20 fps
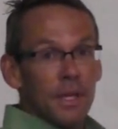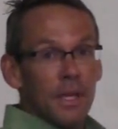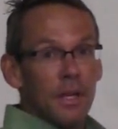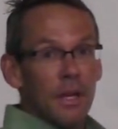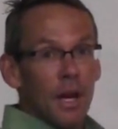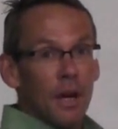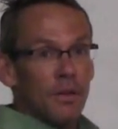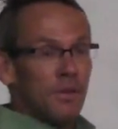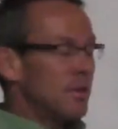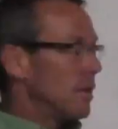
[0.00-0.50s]
you
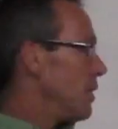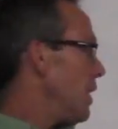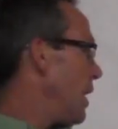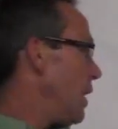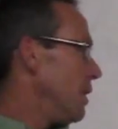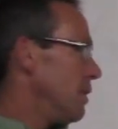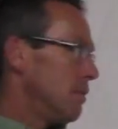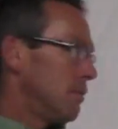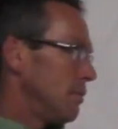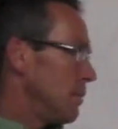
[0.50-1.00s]
know. So
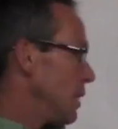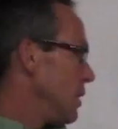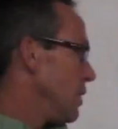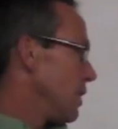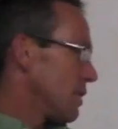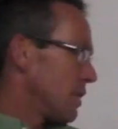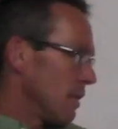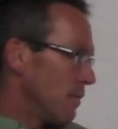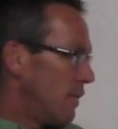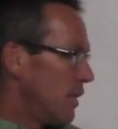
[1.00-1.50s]
then
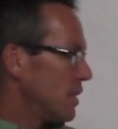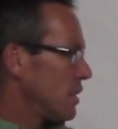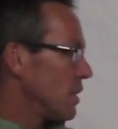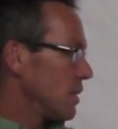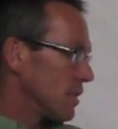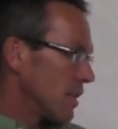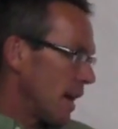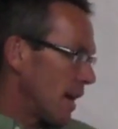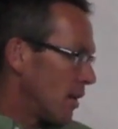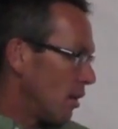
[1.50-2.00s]
it's just a
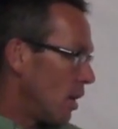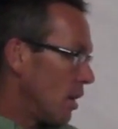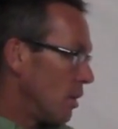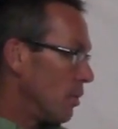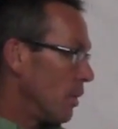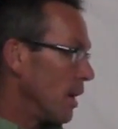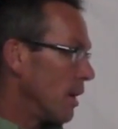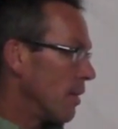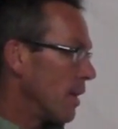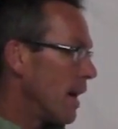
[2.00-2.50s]
vicious cycle
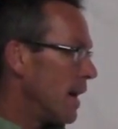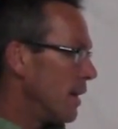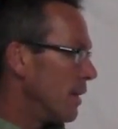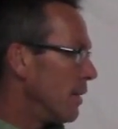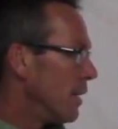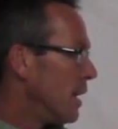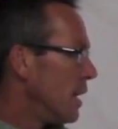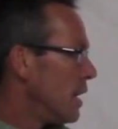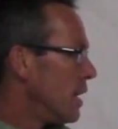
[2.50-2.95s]
all the way around.